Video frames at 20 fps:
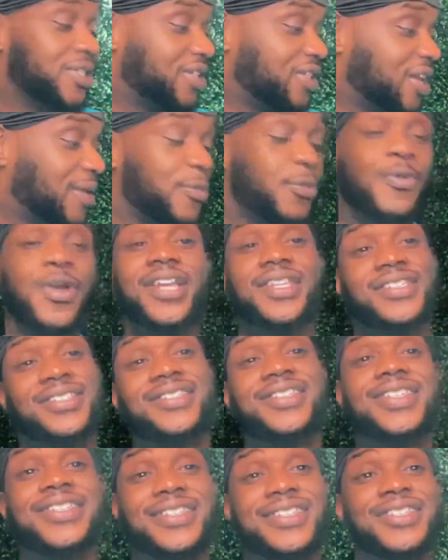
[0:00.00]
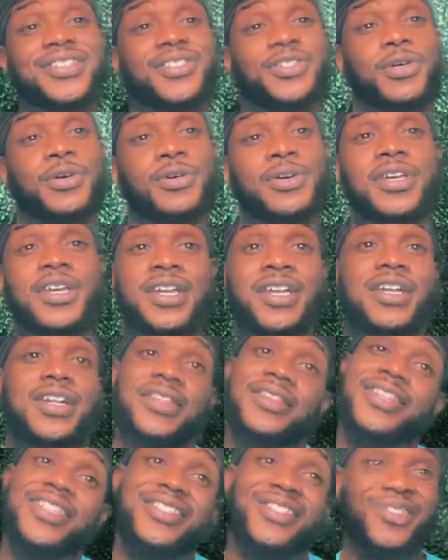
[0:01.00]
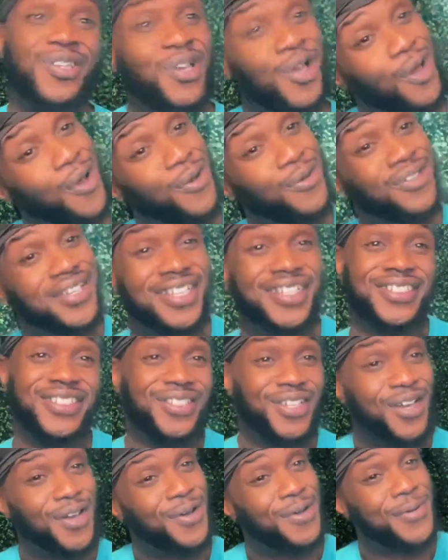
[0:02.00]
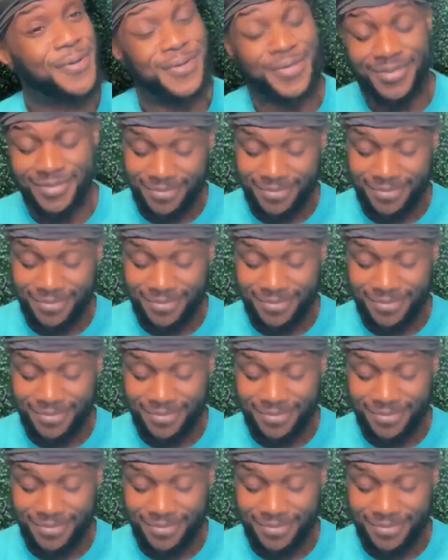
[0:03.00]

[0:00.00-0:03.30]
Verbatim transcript: because I've been waiting to see this so let's go let's go